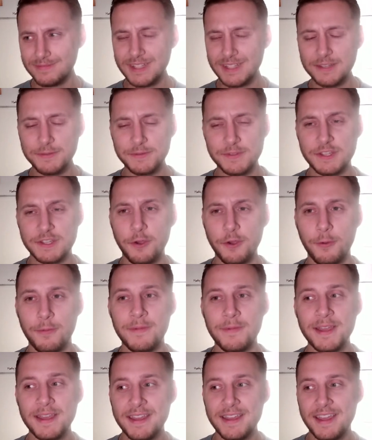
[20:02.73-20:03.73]
So
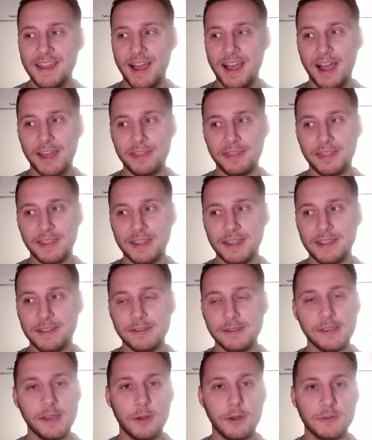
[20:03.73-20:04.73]
I think,
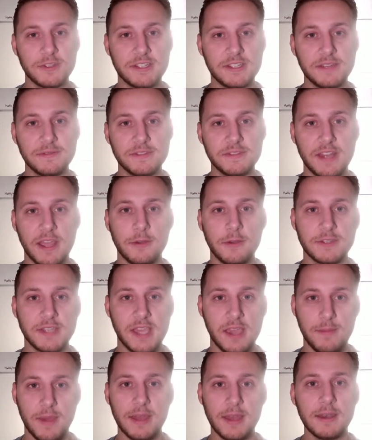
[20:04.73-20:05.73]
Steve Staios
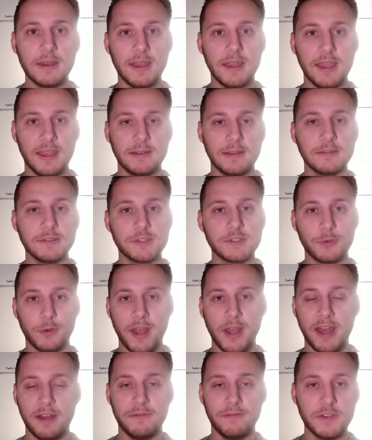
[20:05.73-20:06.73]
came in and sort
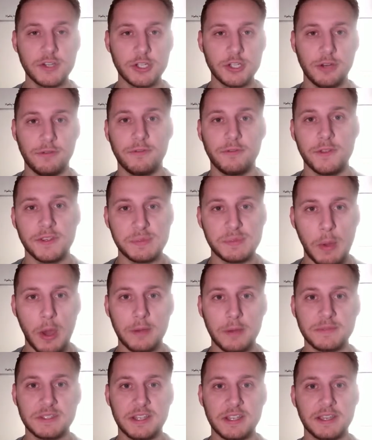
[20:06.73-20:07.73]
of had a vision for this
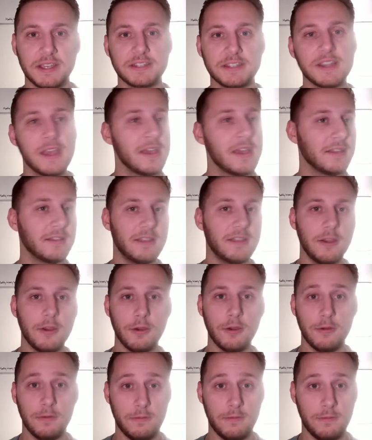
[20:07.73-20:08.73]
bottom six. They
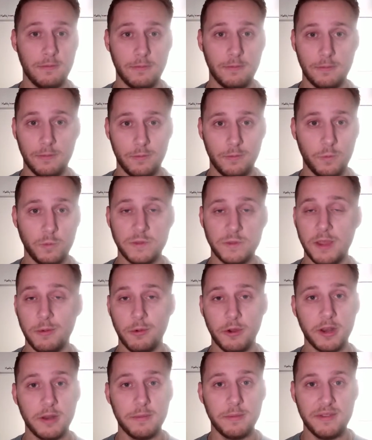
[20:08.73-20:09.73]
were
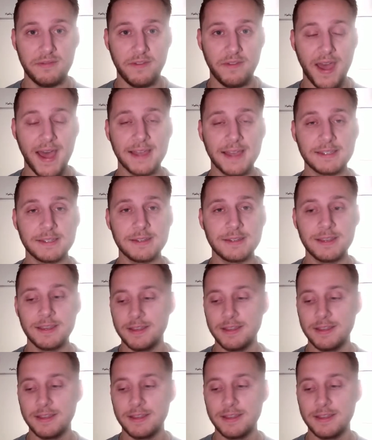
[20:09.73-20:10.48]
going to be fast.